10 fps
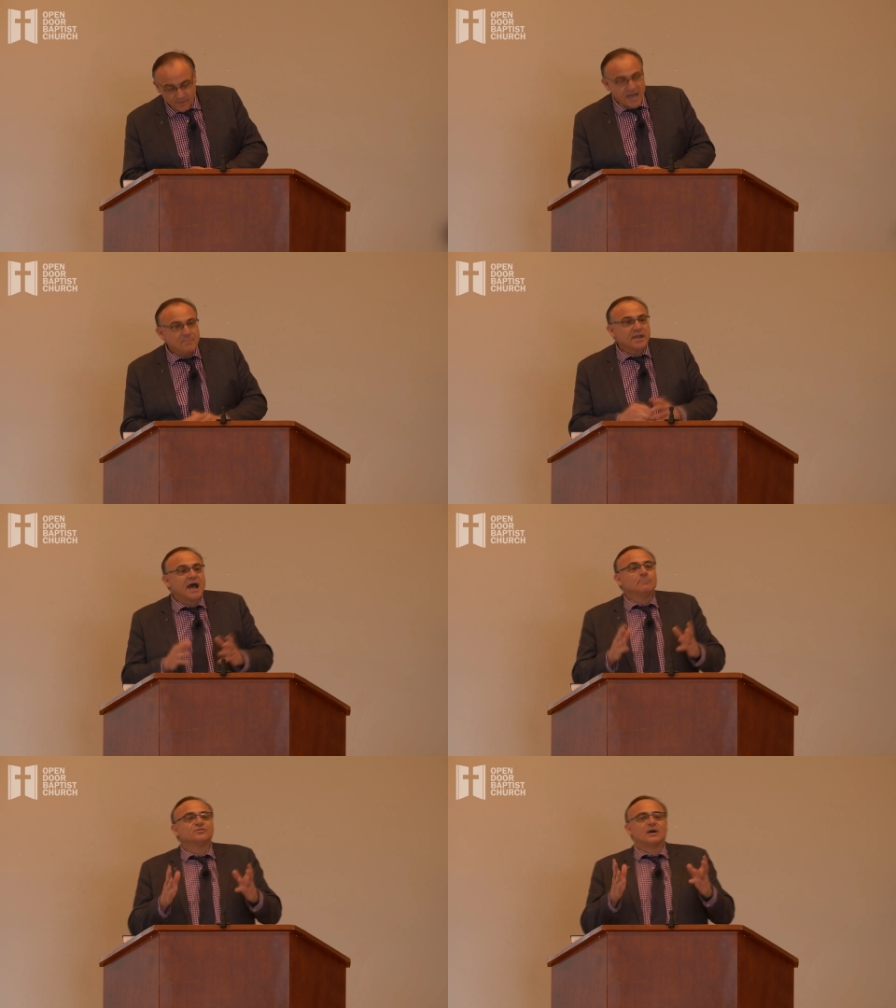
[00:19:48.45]
they
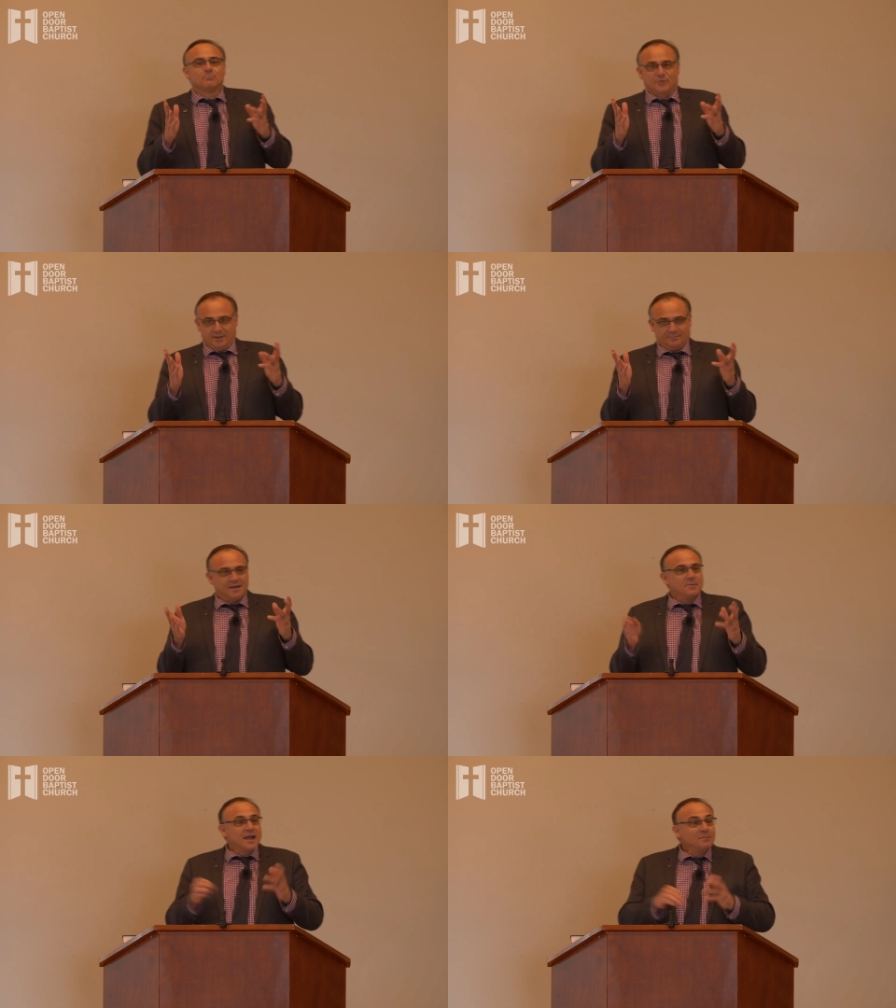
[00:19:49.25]
become something.
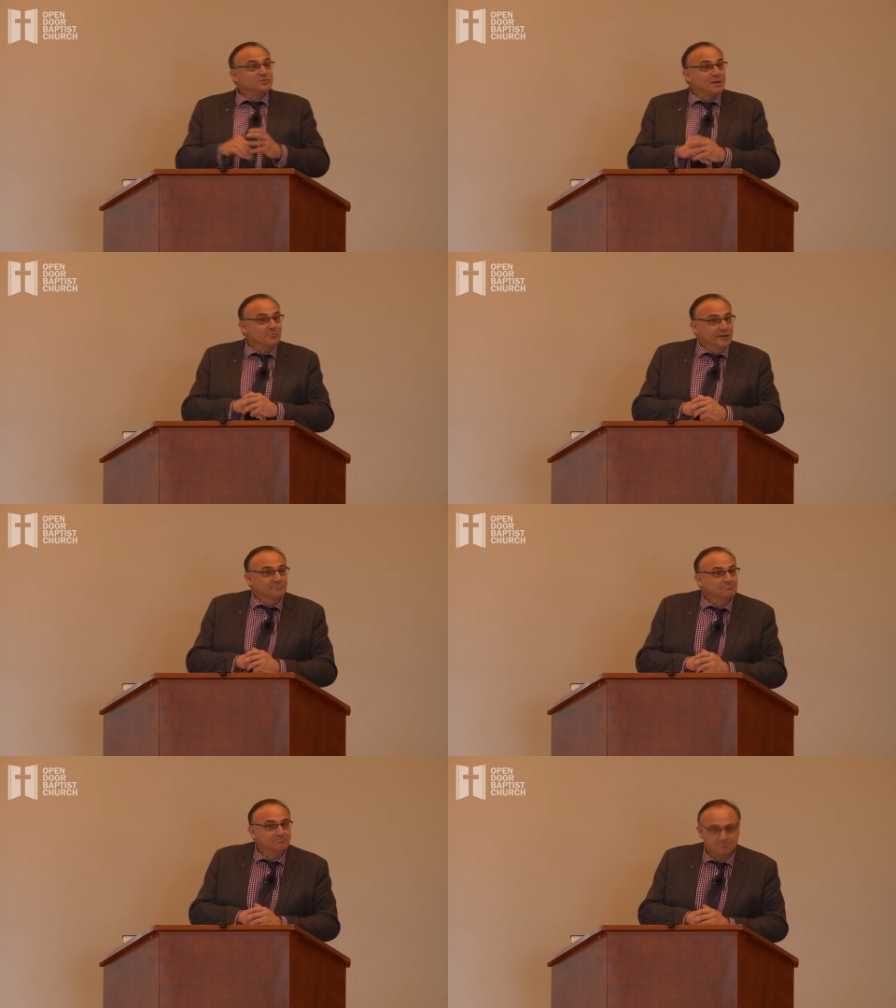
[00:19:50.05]
They become
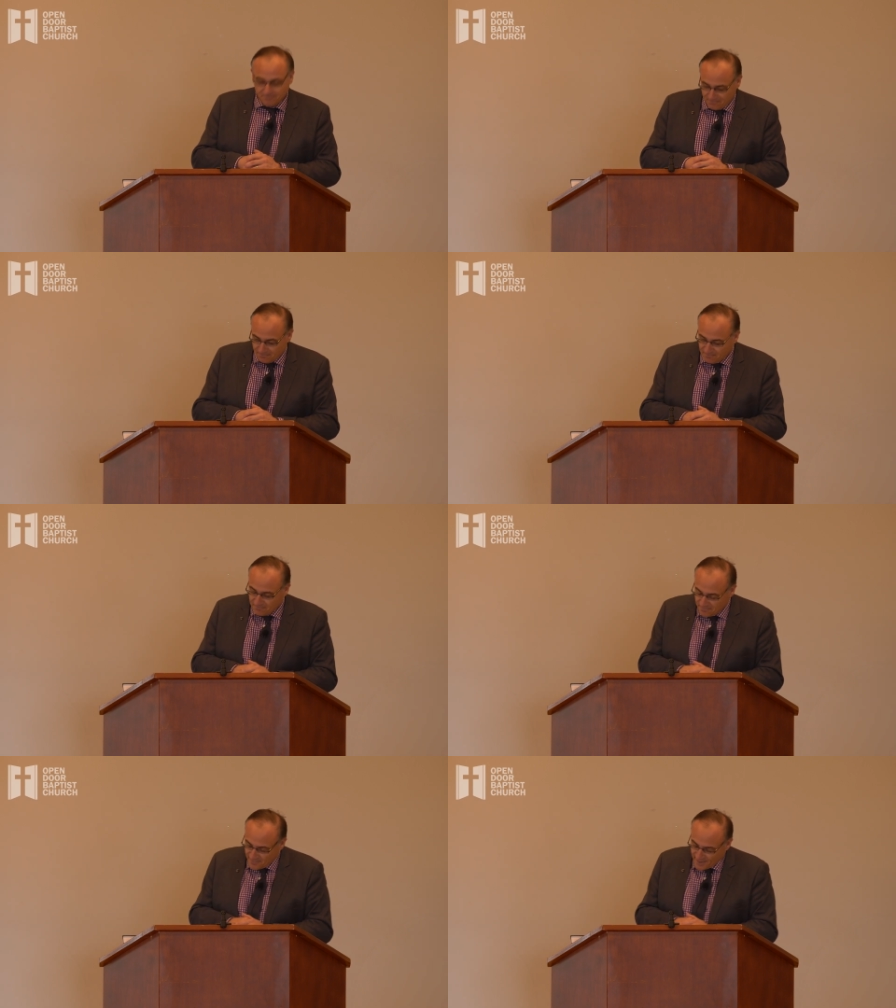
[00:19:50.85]
something.
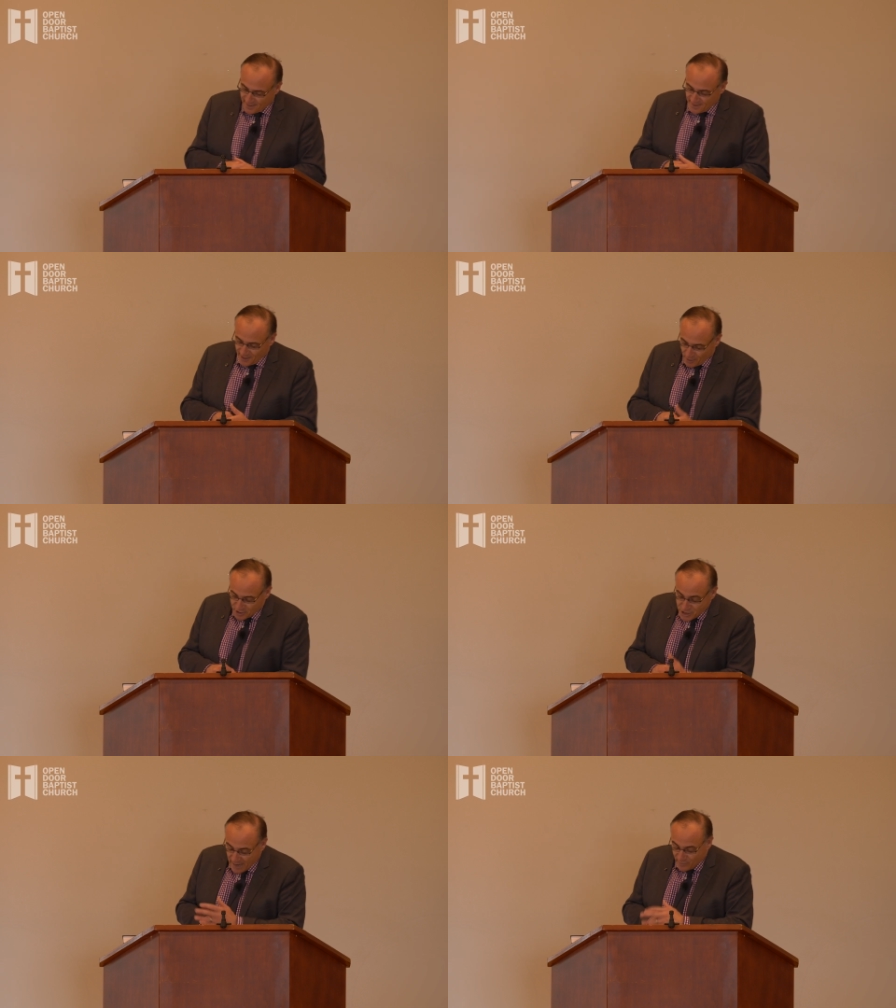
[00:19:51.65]
Look
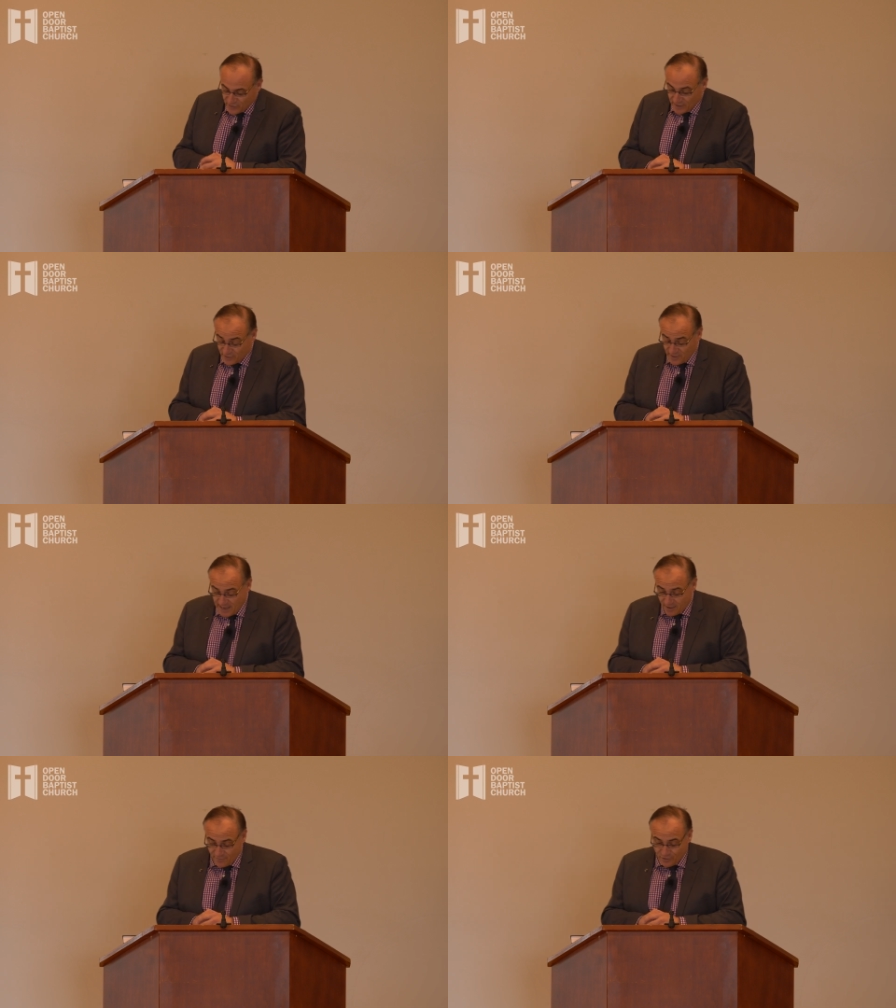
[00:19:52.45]
what James says at
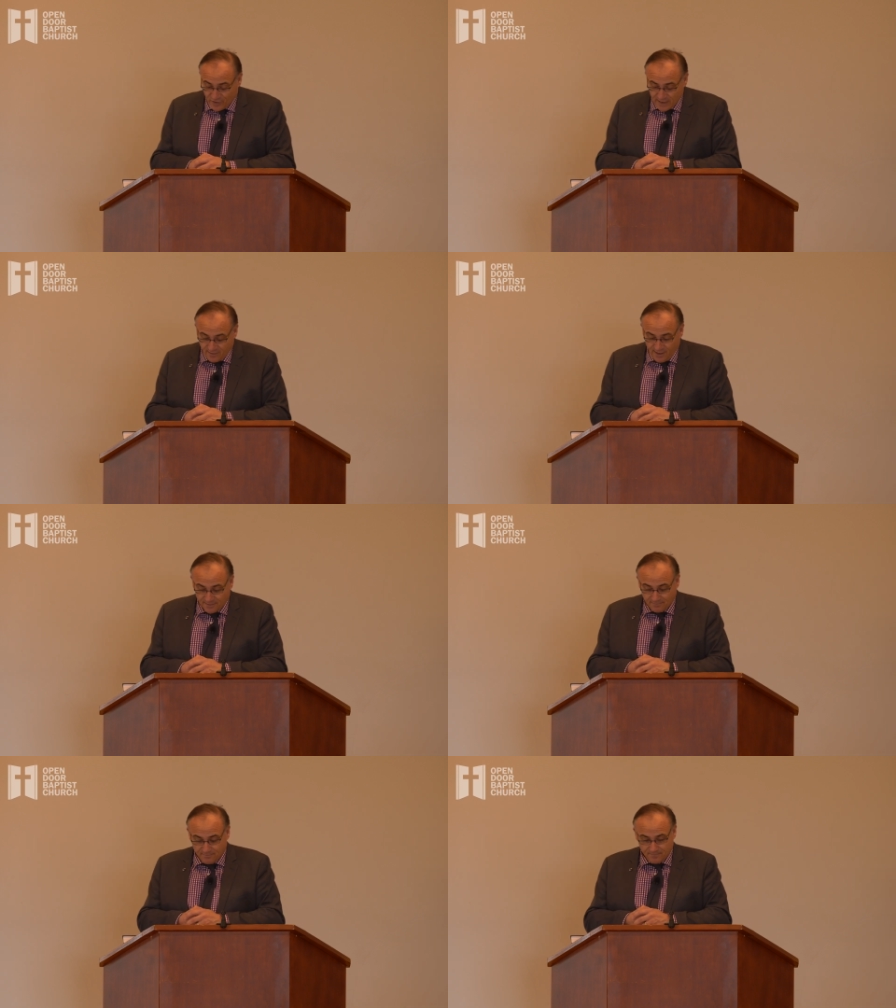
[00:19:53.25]
the end of verse
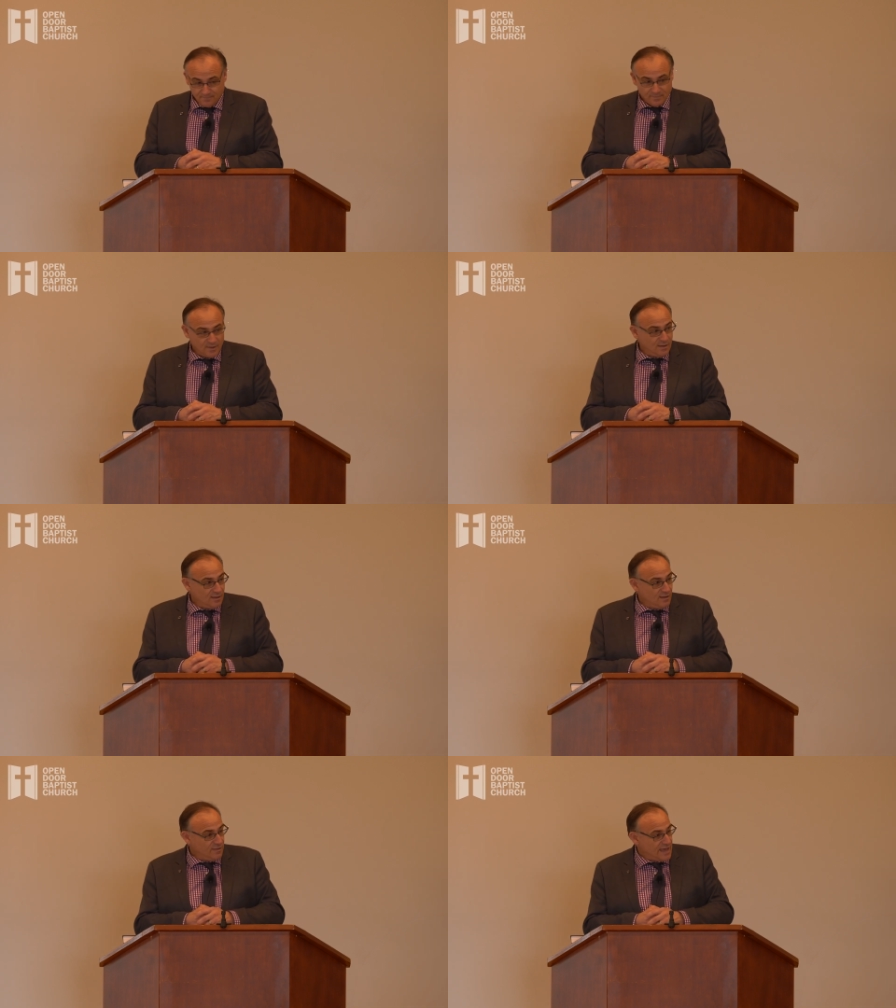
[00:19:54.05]
18.
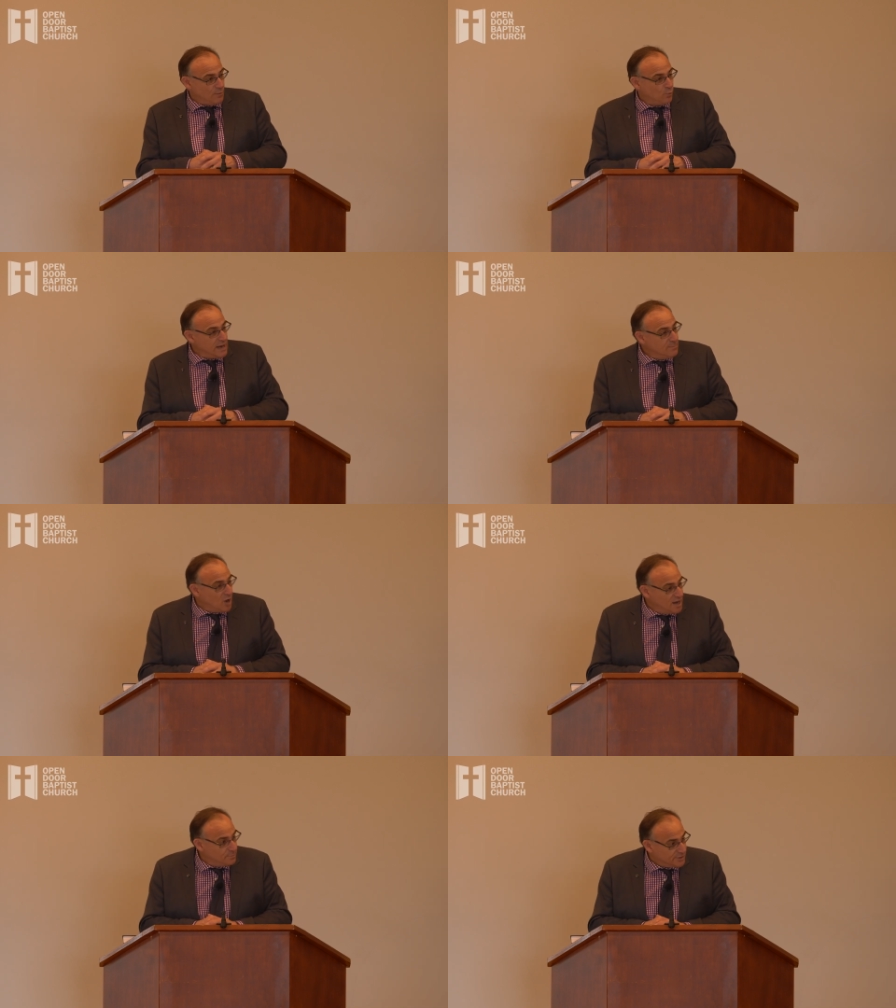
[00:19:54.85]
That we
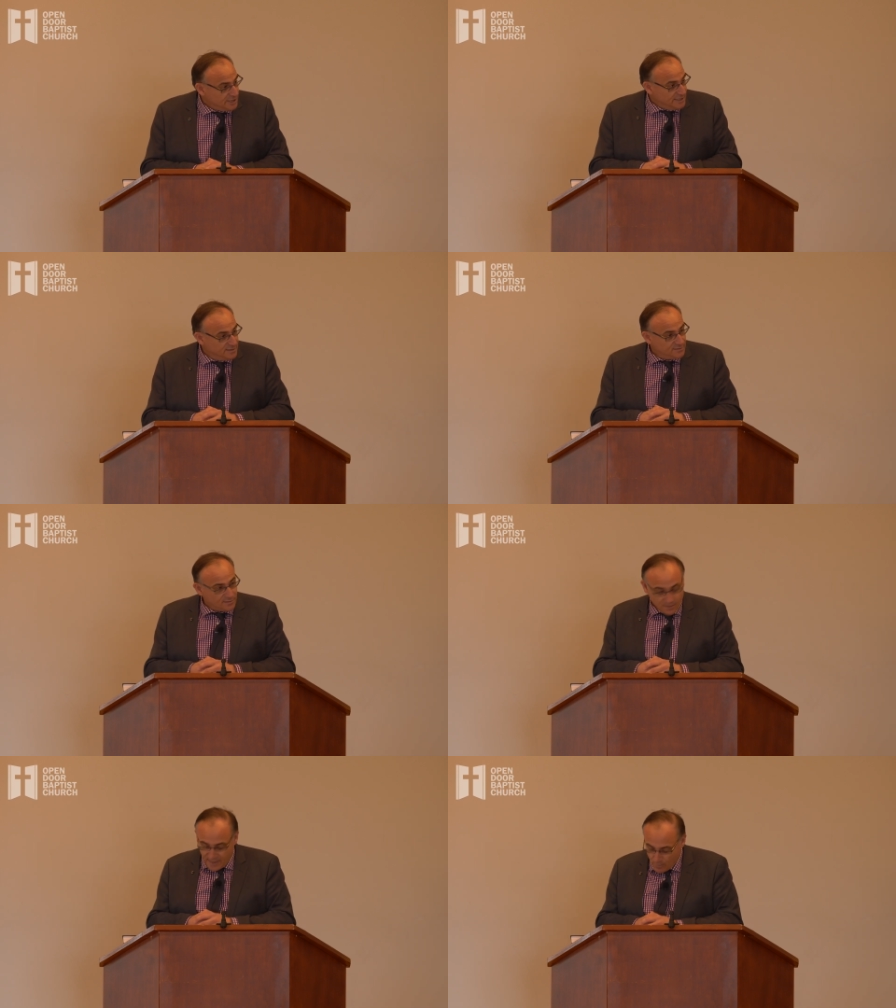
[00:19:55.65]
might be,
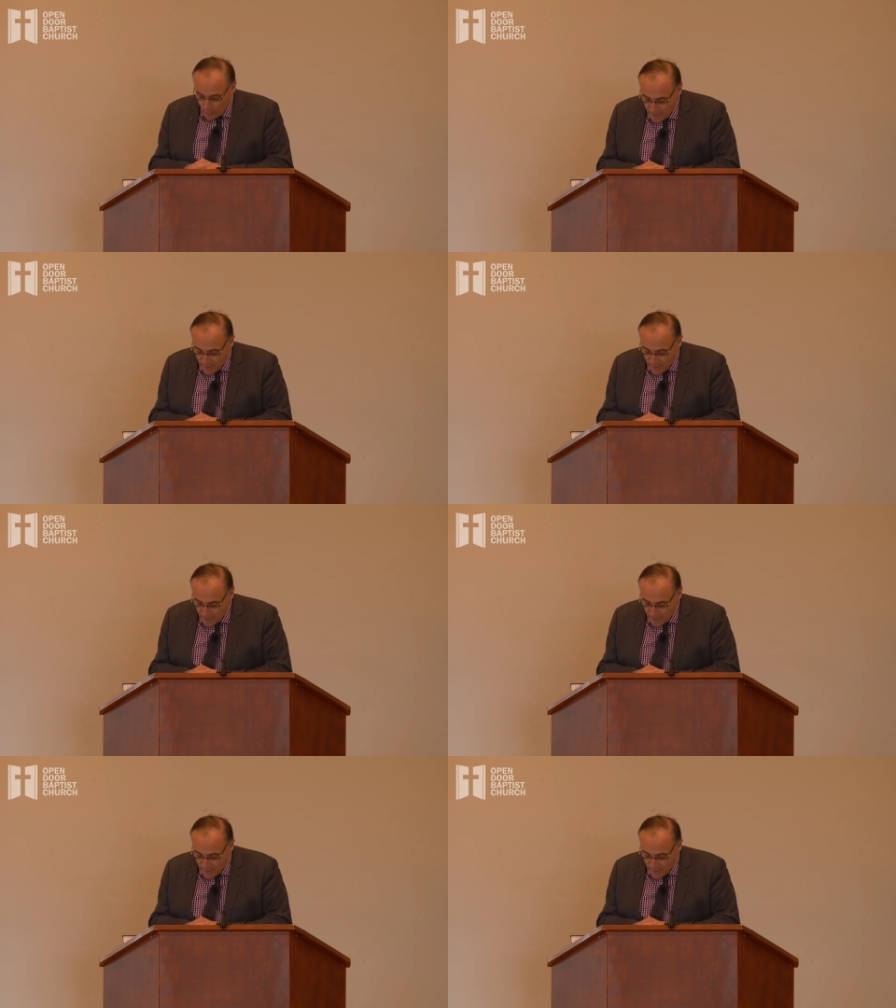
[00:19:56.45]
that